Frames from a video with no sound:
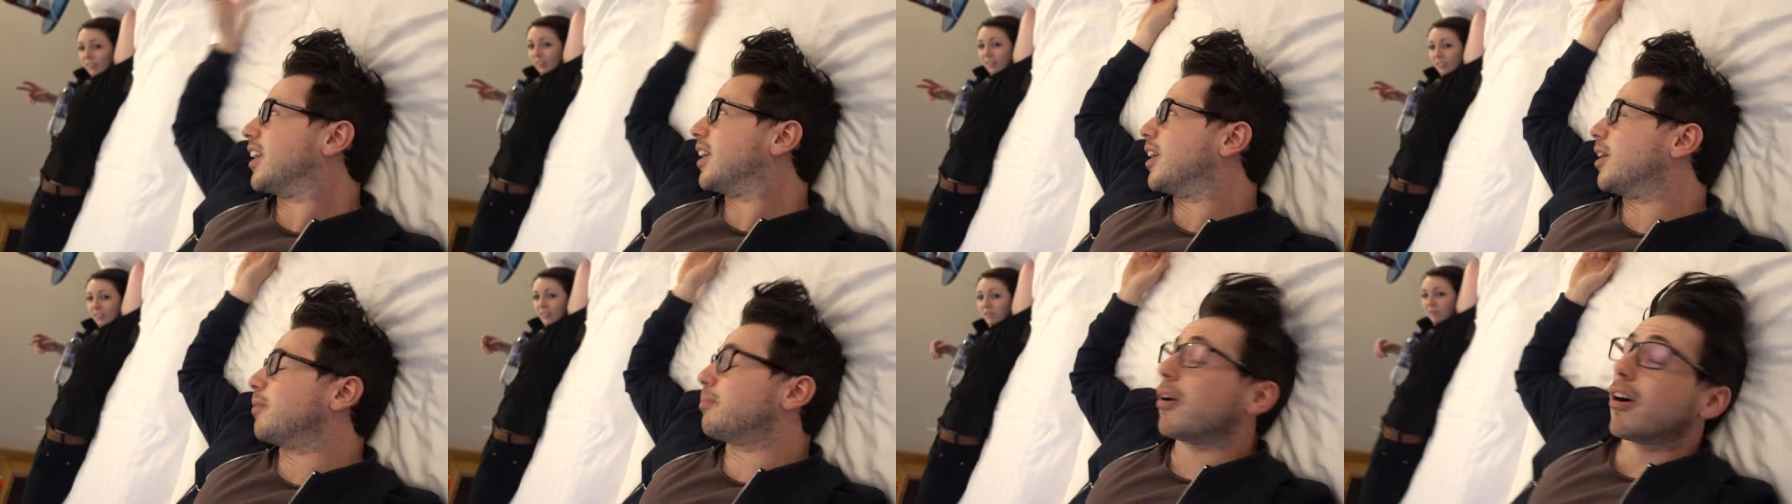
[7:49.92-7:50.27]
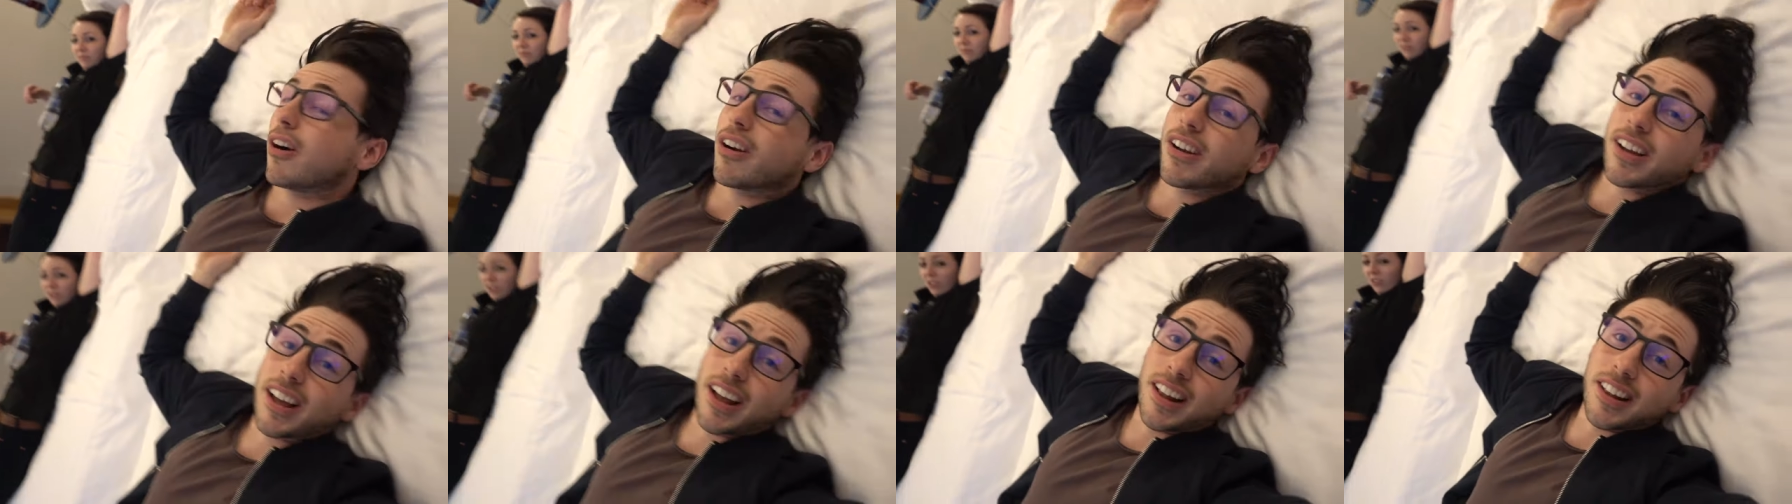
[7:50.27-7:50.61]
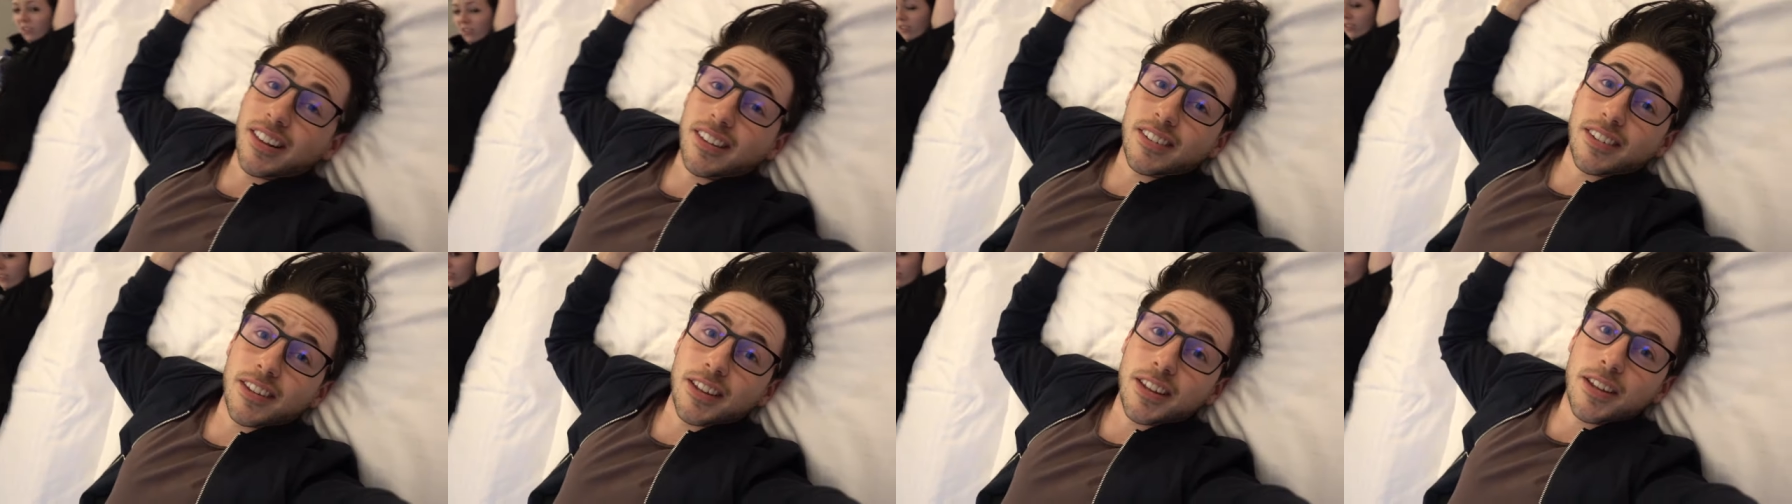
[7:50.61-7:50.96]
A bar of
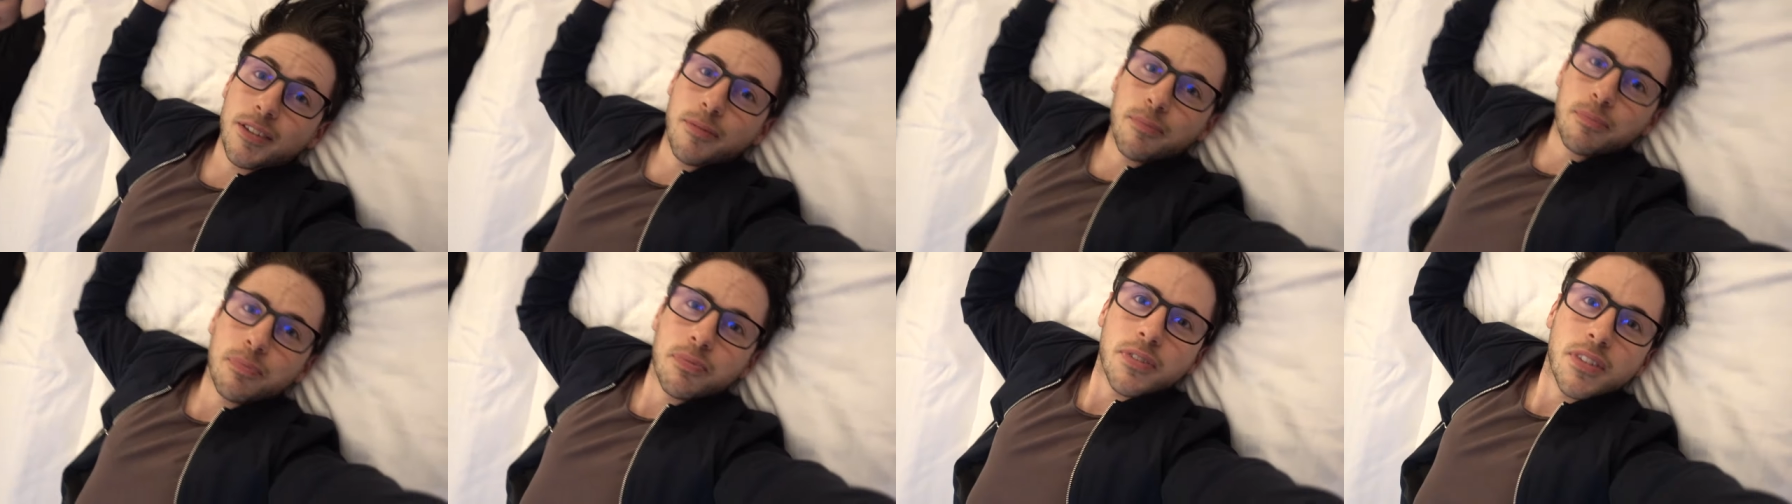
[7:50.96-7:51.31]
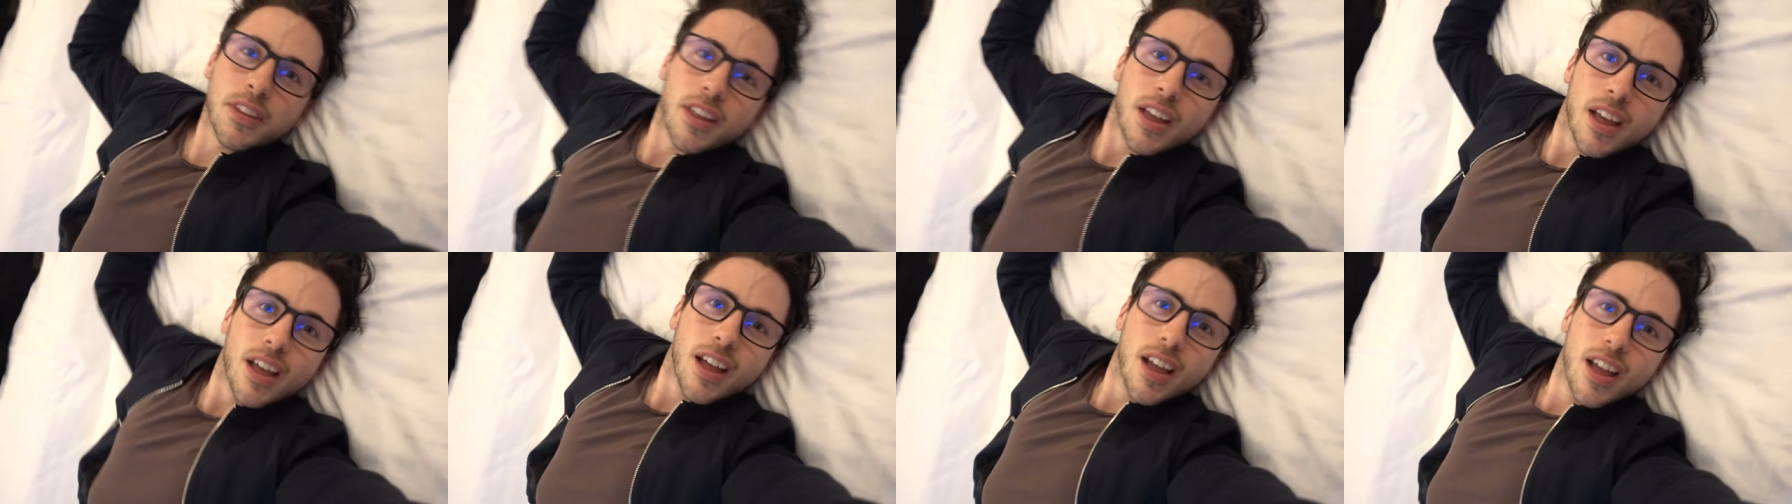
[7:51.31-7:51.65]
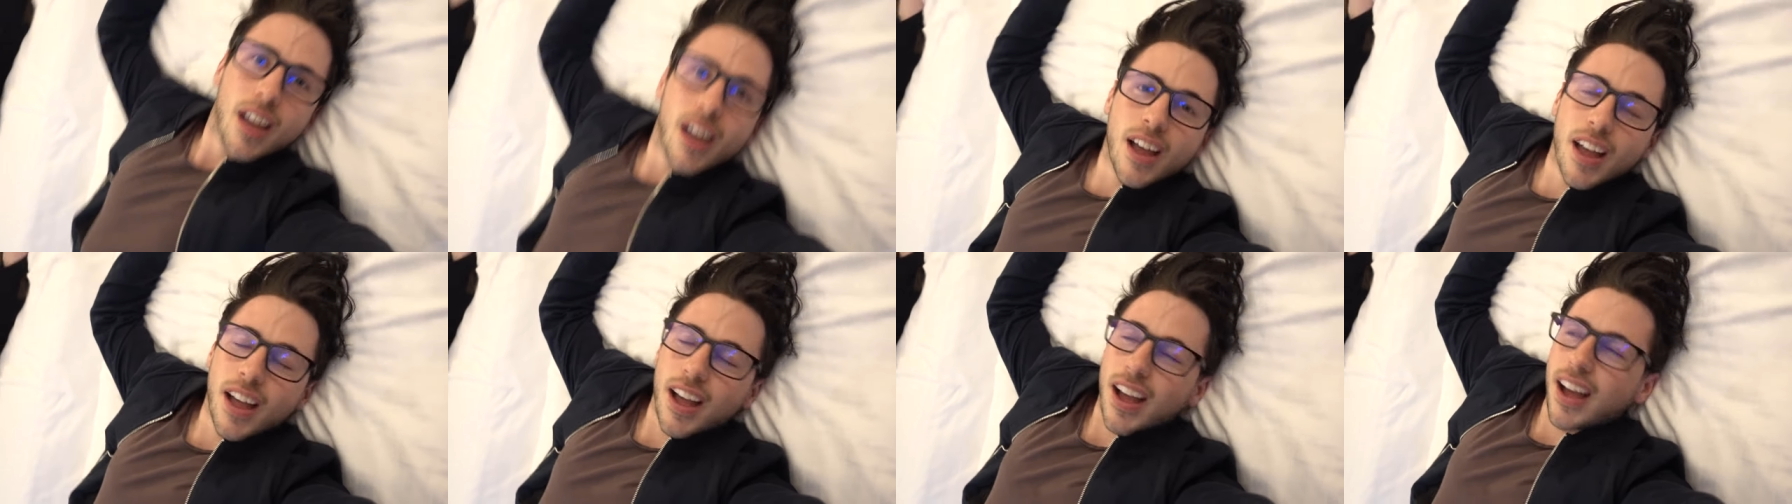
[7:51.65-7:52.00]
Galaxy.
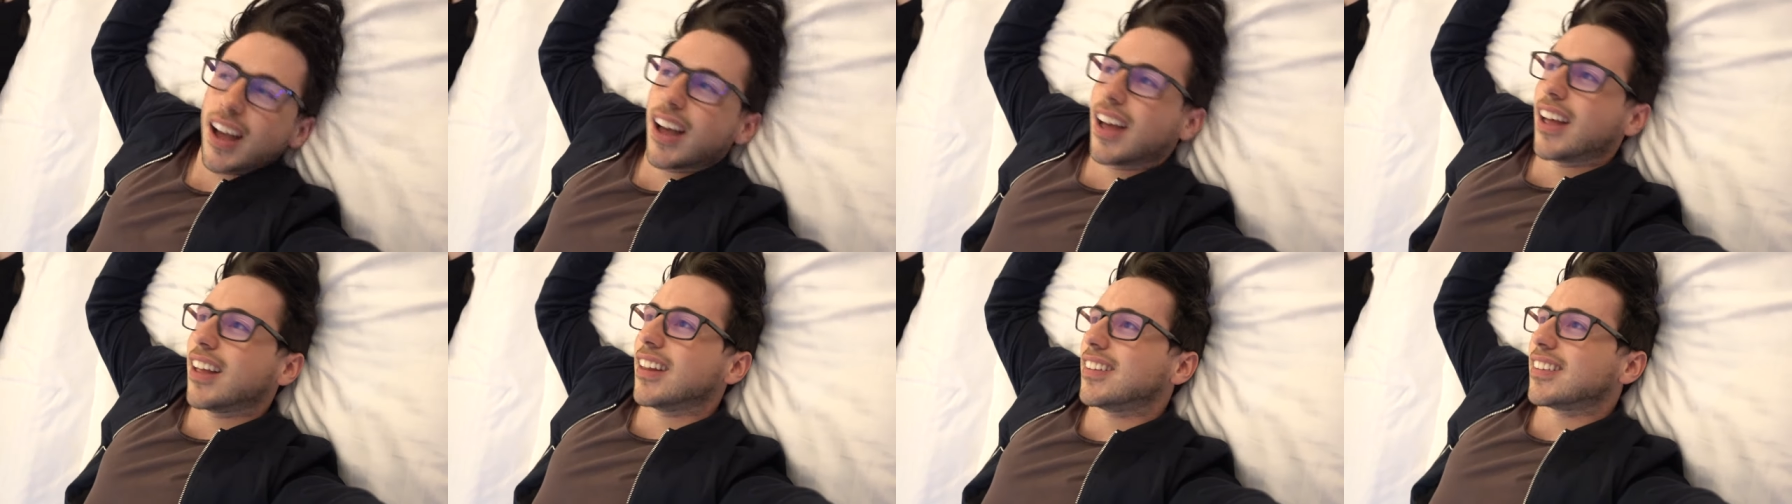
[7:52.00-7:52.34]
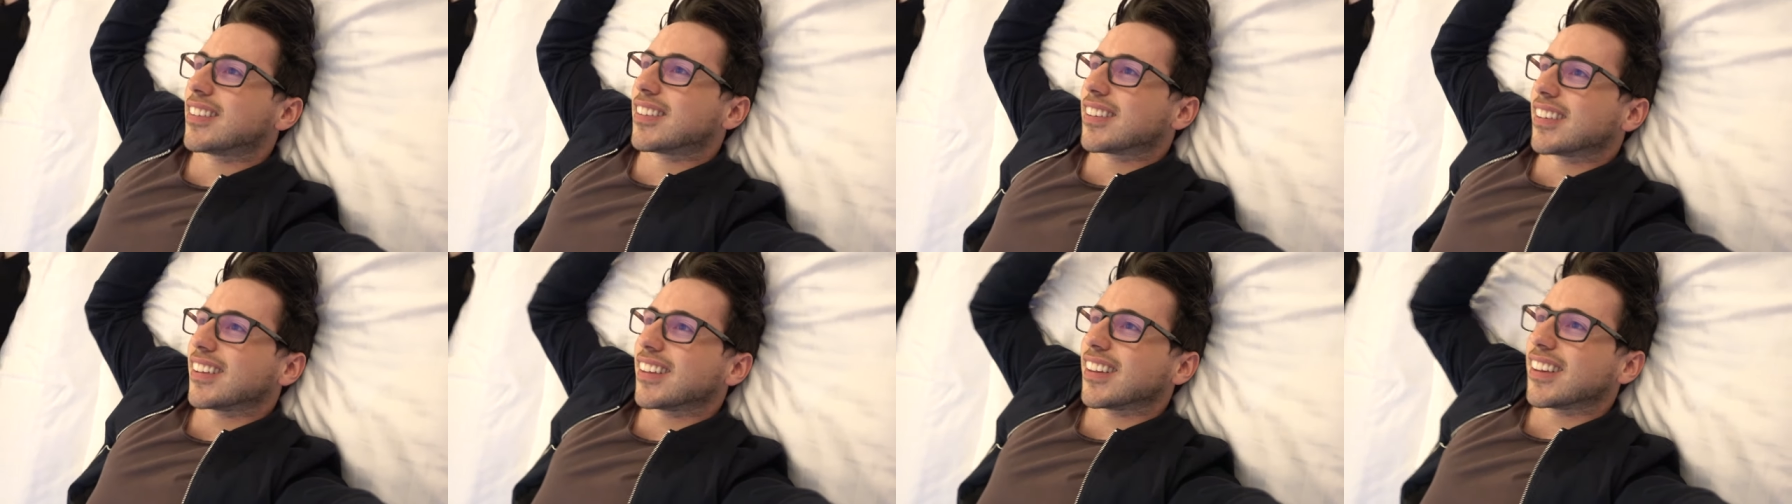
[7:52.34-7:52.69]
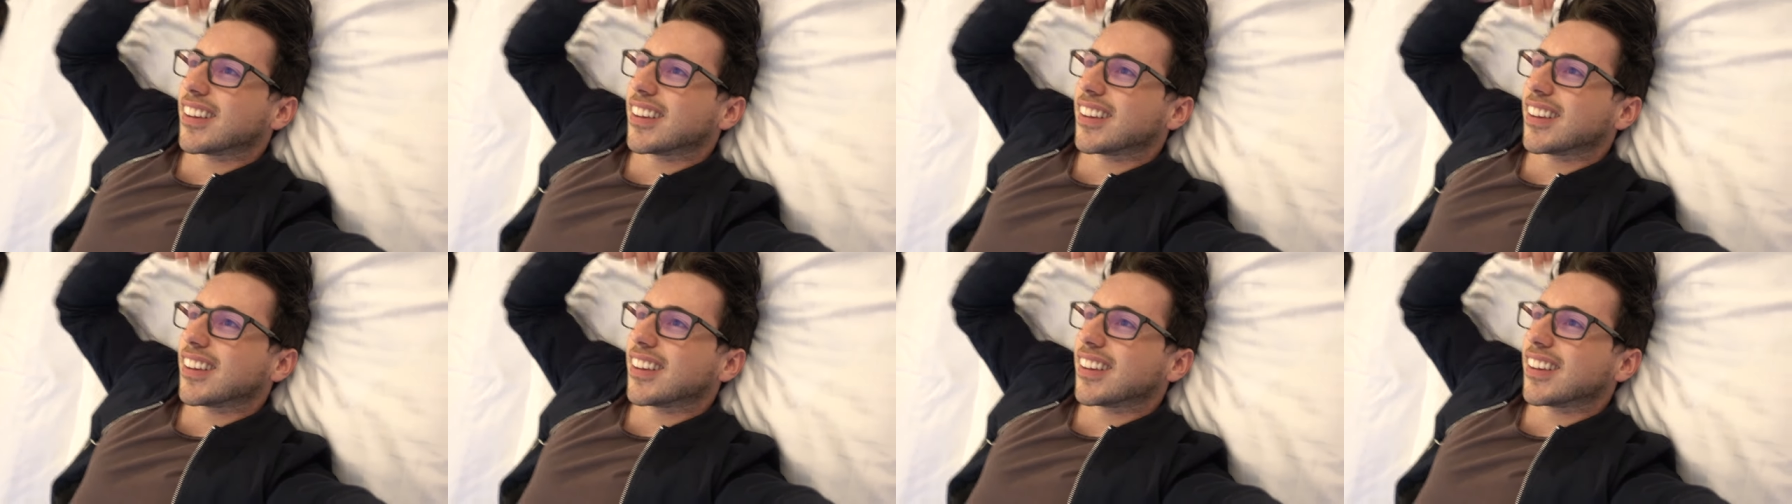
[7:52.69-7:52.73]
and